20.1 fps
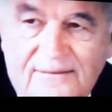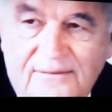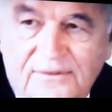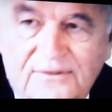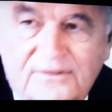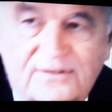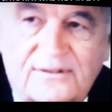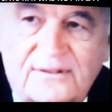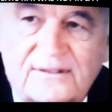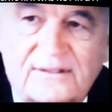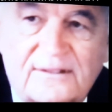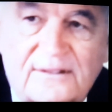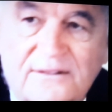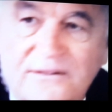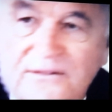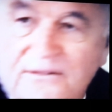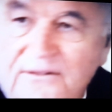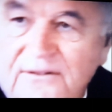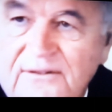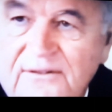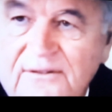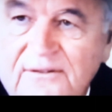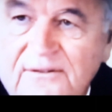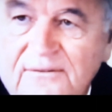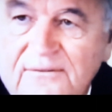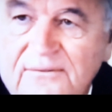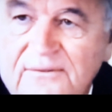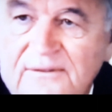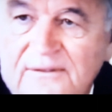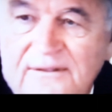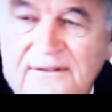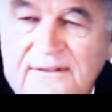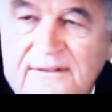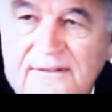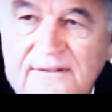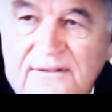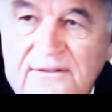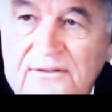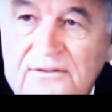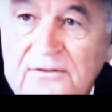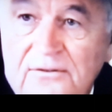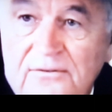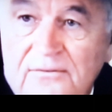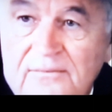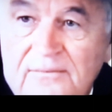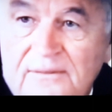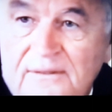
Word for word: what they think they saw or what they think they knew.